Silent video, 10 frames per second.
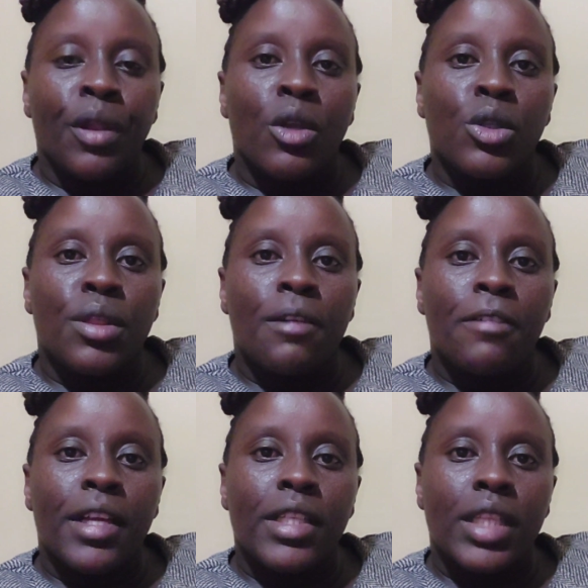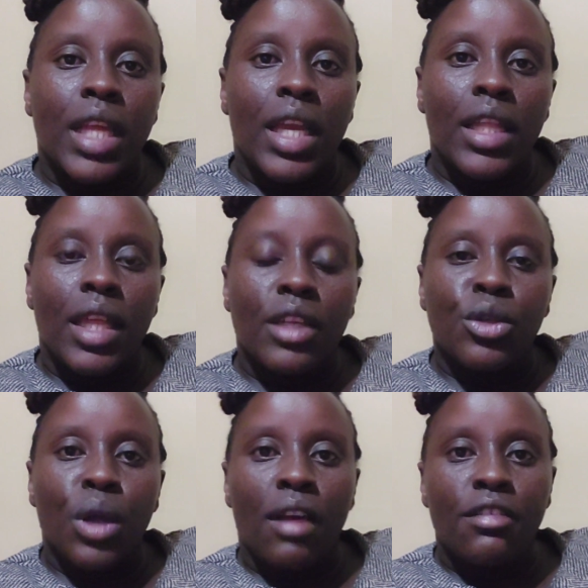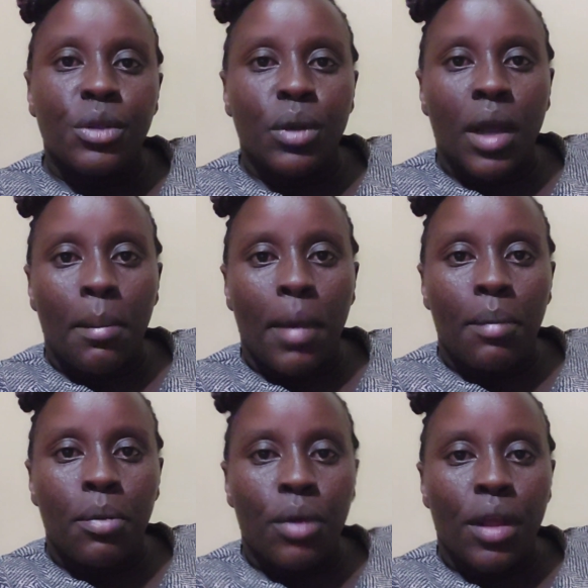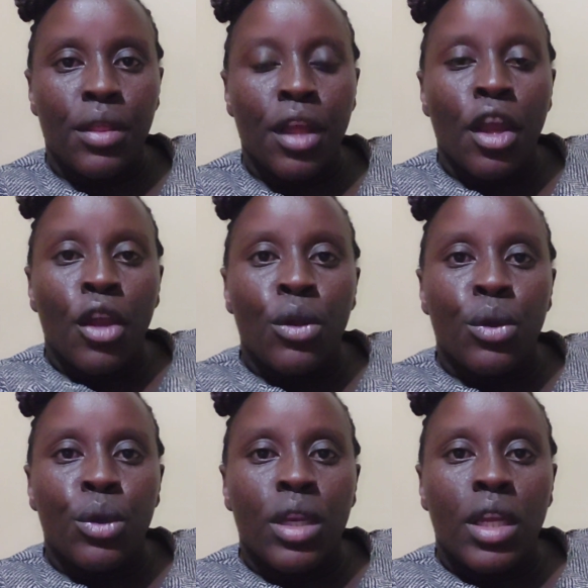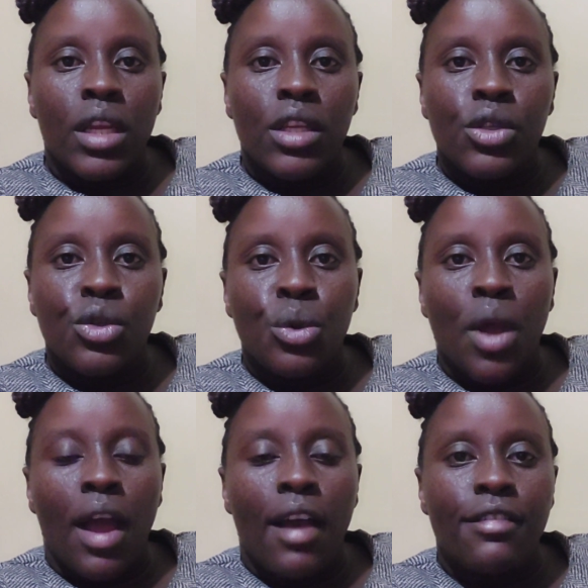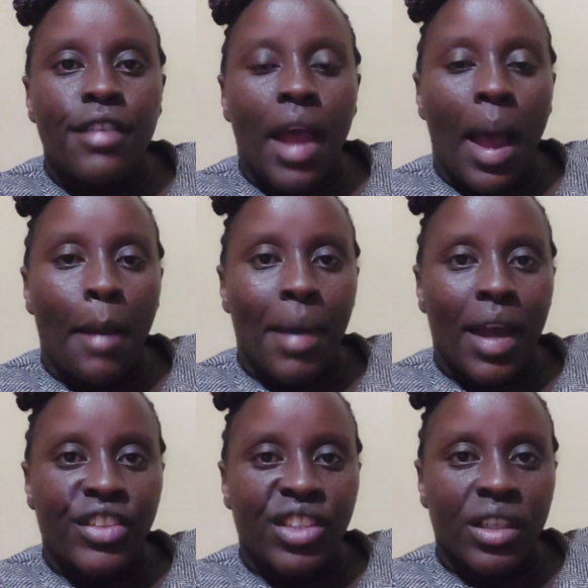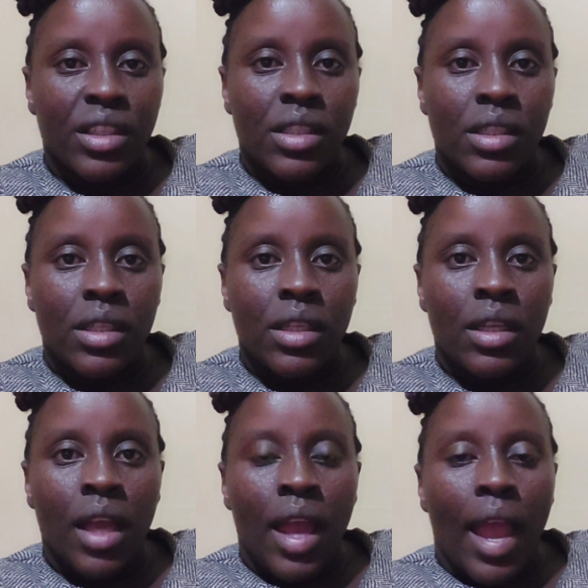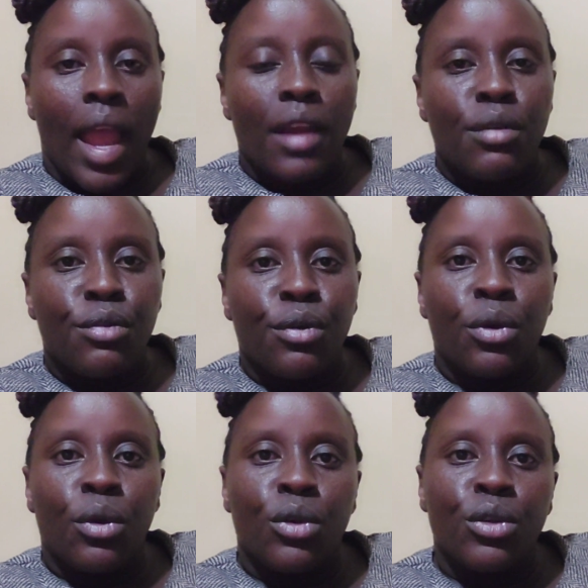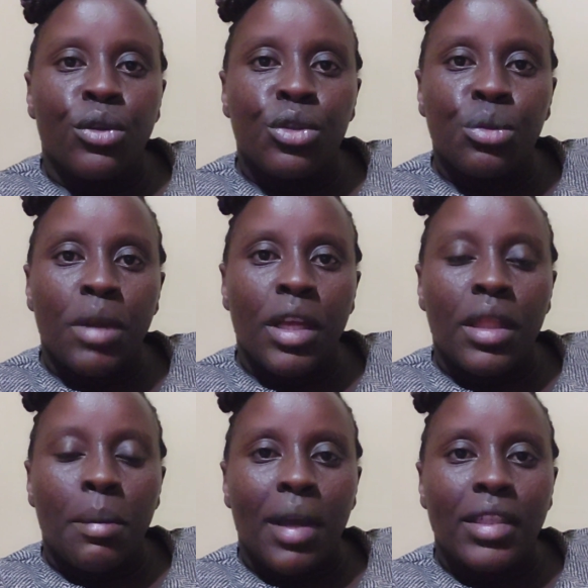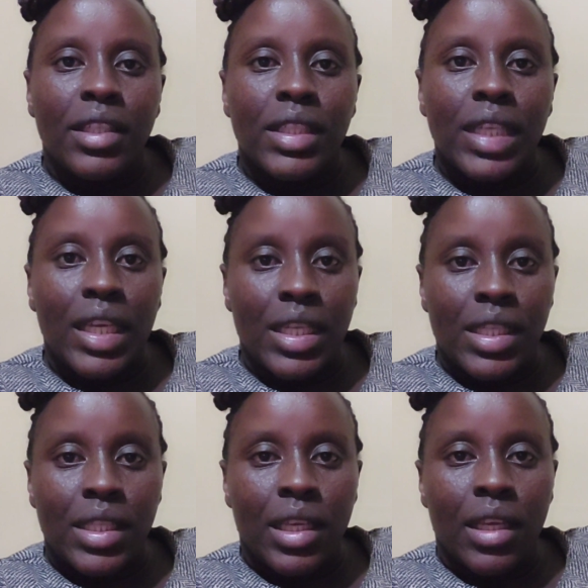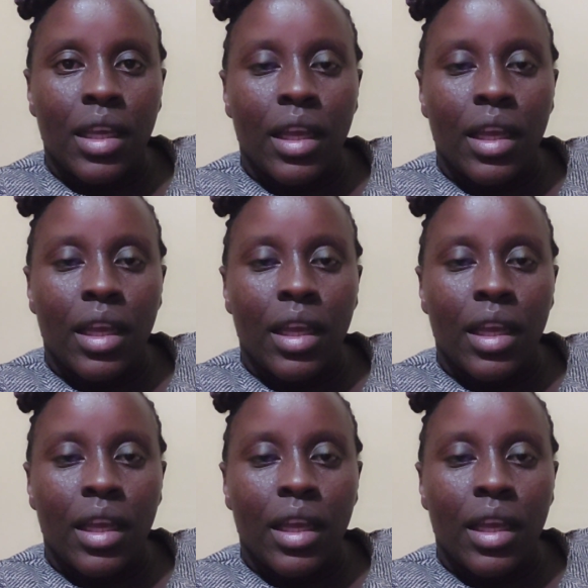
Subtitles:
So the first thing that you have to come up with, you need to have a budget, and for you to make the budget easy,